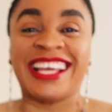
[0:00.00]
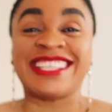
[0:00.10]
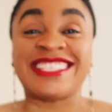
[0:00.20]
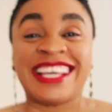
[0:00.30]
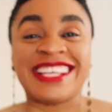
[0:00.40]

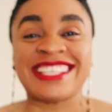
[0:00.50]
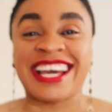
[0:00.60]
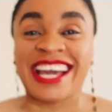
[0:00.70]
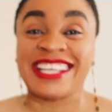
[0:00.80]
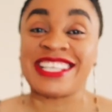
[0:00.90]
So yes
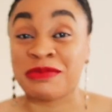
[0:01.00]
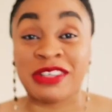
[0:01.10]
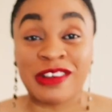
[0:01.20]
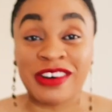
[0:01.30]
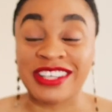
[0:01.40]
guys, wish me
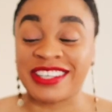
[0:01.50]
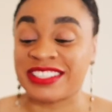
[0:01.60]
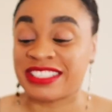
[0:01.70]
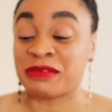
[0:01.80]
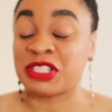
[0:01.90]
luck,
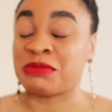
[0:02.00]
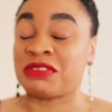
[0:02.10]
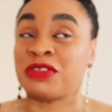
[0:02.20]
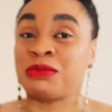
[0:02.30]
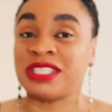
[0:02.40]
because I'm going to be
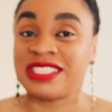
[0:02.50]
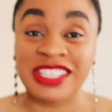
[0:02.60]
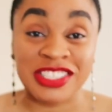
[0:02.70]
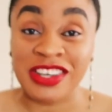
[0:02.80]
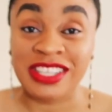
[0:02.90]
filming
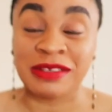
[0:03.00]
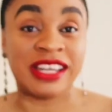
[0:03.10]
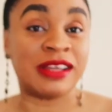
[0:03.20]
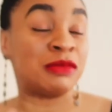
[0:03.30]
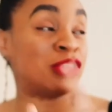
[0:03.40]
TikToks,
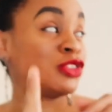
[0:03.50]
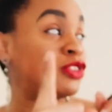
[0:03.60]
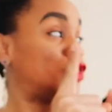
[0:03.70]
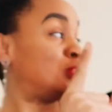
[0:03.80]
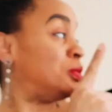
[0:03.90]
and I'm also
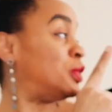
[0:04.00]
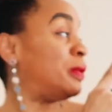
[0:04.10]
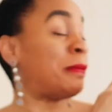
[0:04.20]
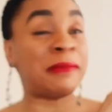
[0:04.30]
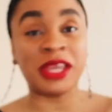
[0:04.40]
going to be
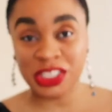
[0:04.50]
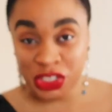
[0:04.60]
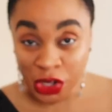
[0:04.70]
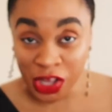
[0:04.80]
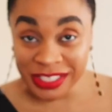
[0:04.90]
doing
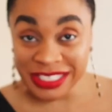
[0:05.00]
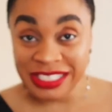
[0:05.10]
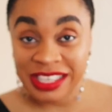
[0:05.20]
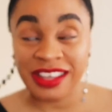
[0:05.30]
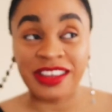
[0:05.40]
pictures
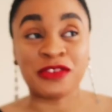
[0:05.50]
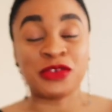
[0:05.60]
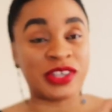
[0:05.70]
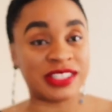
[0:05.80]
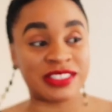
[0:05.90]

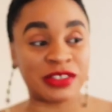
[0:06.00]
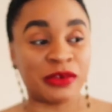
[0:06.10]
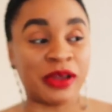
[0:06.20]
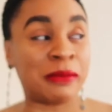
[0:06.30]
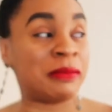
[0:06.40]
for
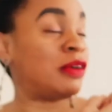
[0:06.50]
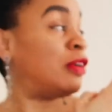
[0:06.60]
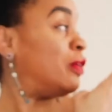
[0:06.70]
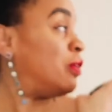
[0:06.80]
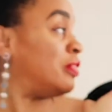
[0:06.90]
Instagram
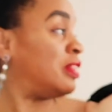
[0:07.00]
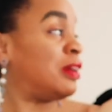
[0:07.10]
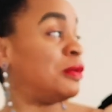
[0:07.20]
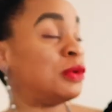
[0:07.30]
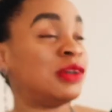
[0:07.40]
on
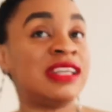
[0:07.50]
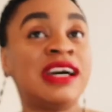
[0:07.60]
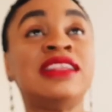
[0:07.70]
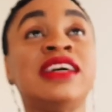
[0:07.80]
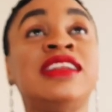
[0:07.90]
that one.
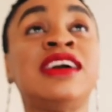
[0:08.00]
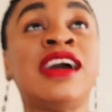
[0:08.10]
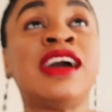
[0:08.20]
And then